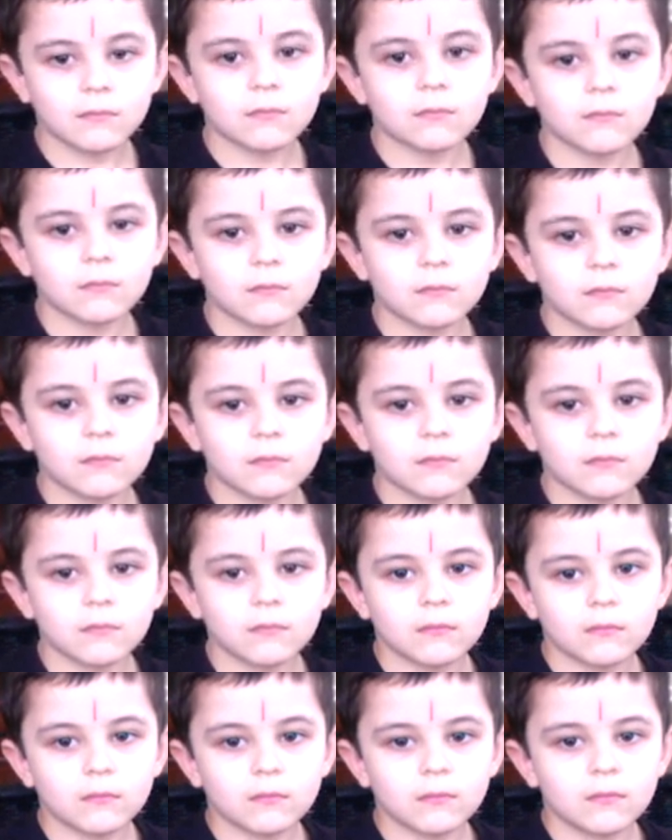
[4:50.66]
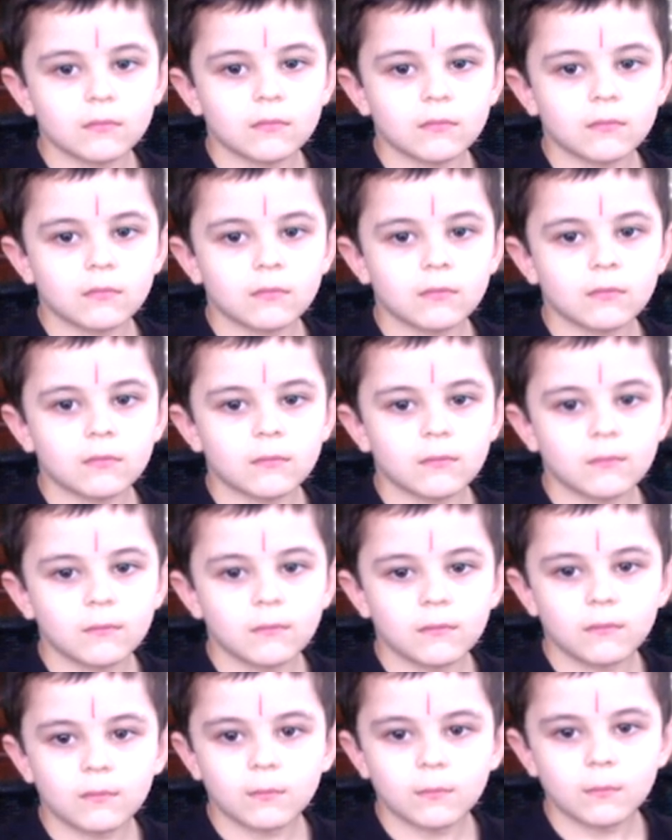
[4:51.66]

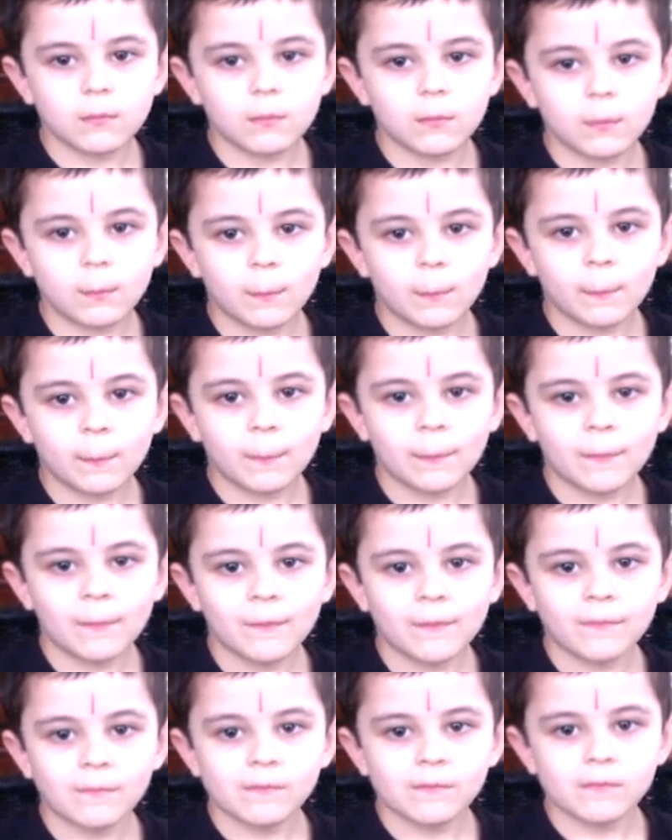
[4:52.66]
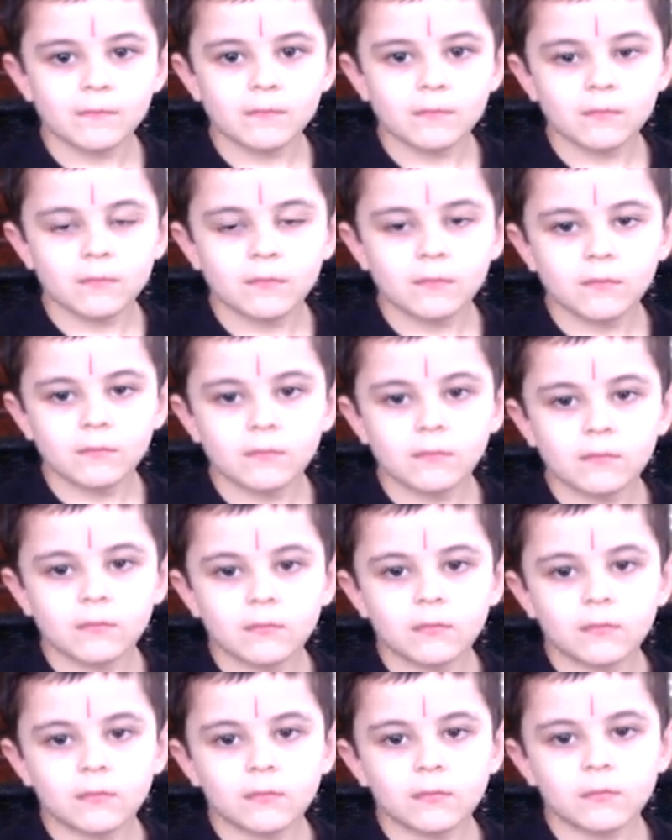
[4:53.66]

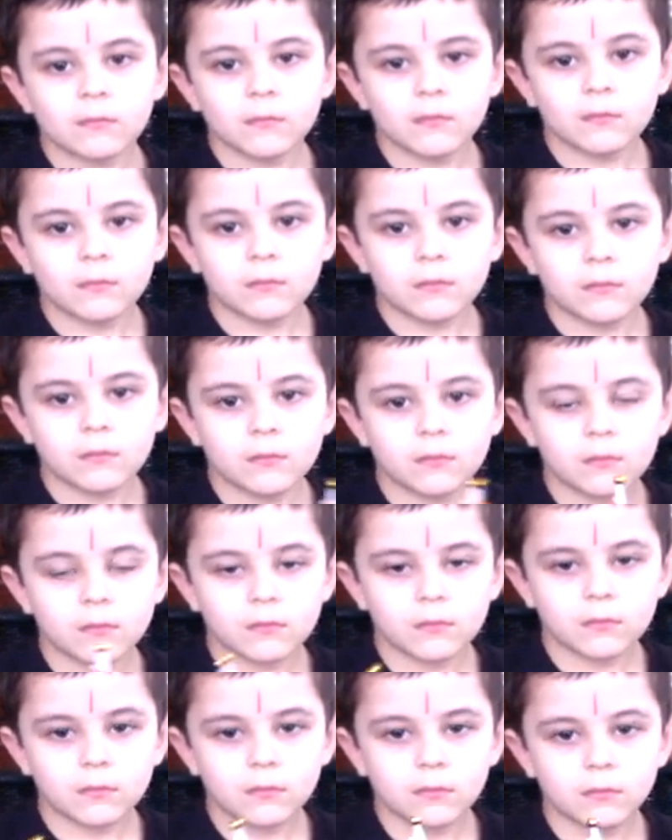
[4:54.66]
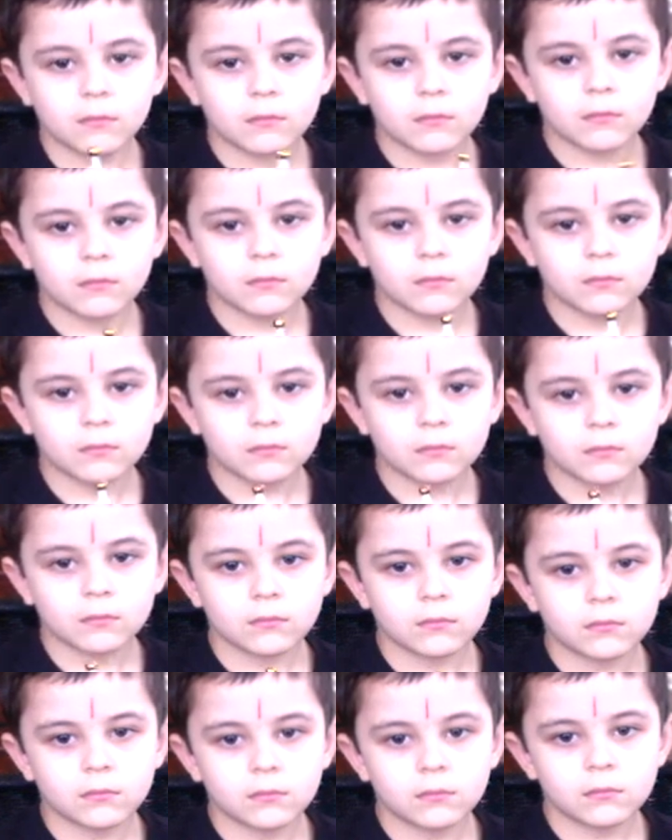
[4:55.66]

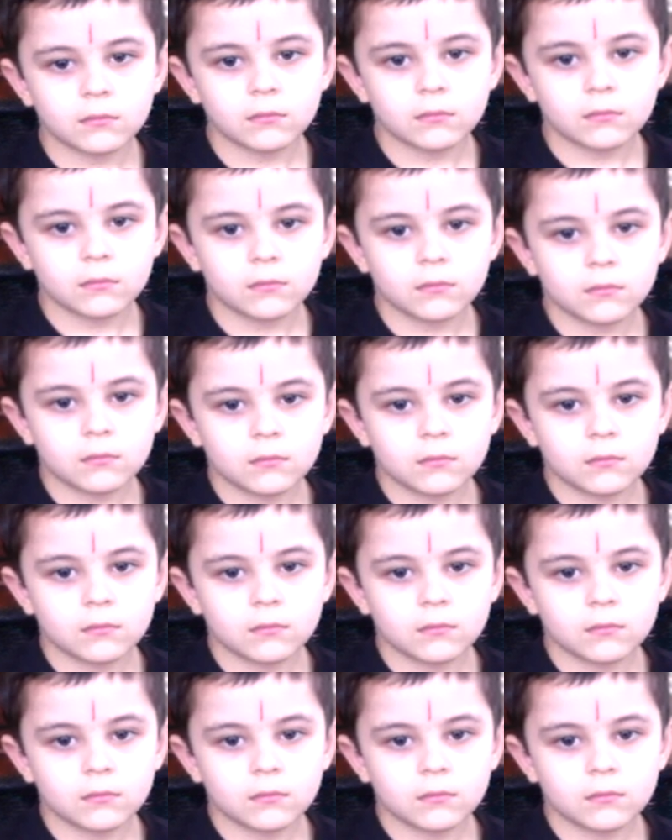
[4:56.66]
(silent)